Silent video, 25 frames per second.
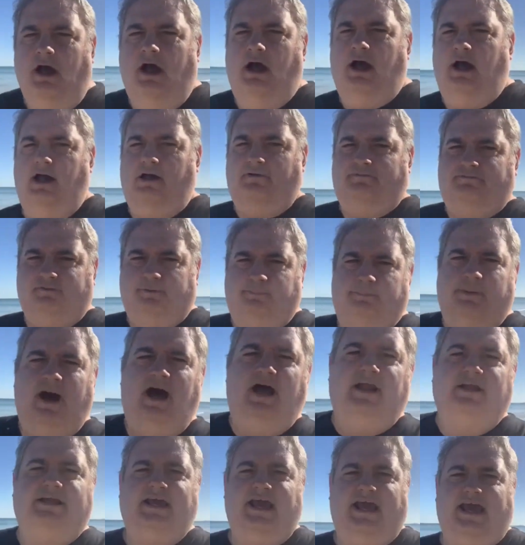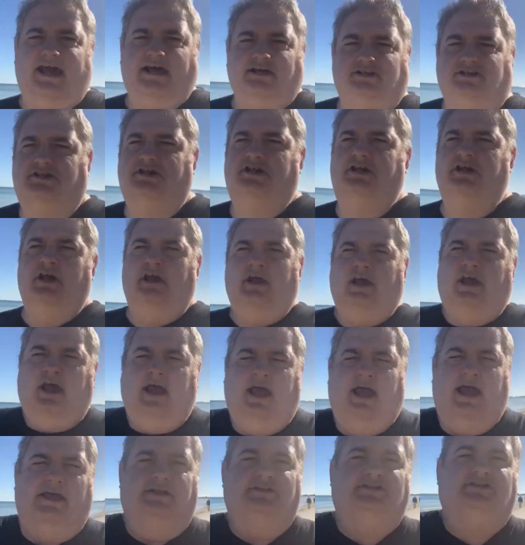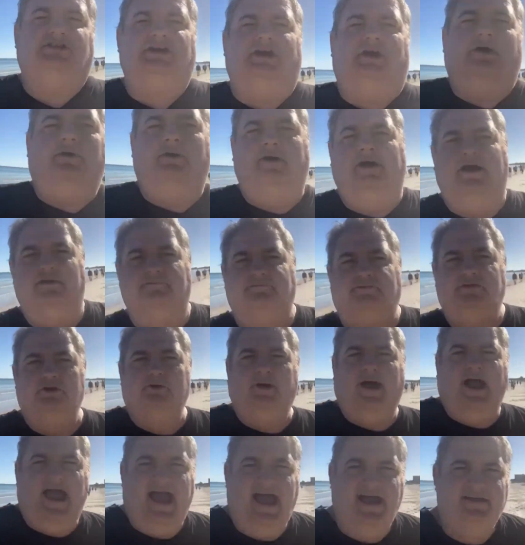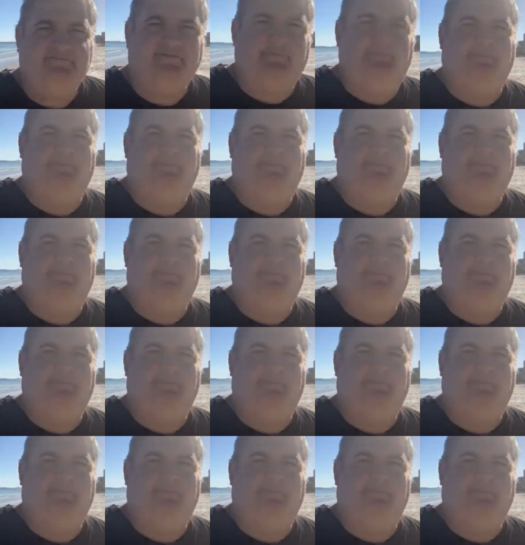uh, for podcasts. And so if you have a